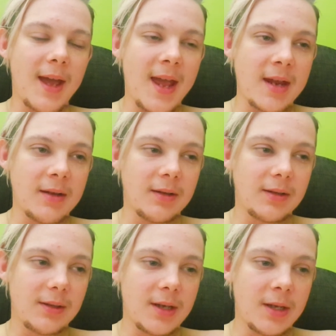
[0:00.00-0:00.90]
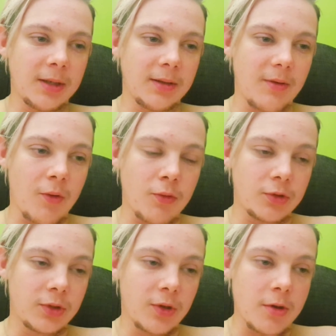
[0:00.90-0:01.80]
And it
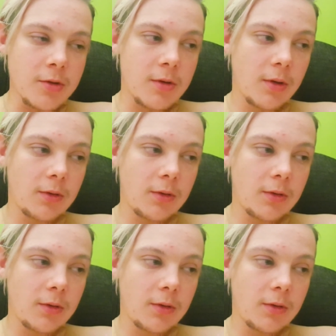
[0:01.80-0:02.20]
also